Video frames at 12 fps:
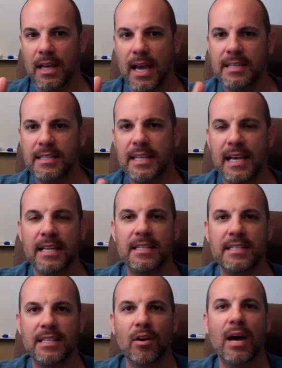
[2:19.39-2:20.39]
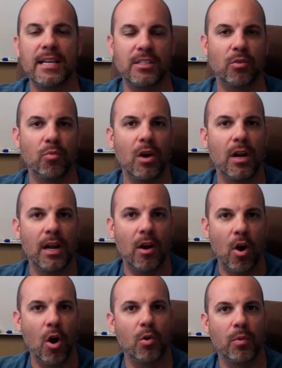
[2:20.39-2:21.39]
SDN still has to run on
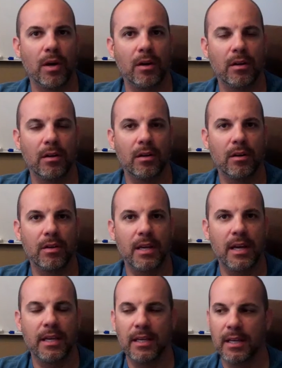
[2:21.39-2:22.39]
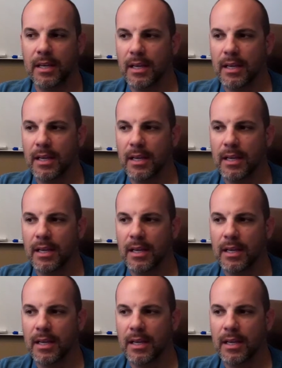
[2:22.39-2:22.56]
hardware, okay?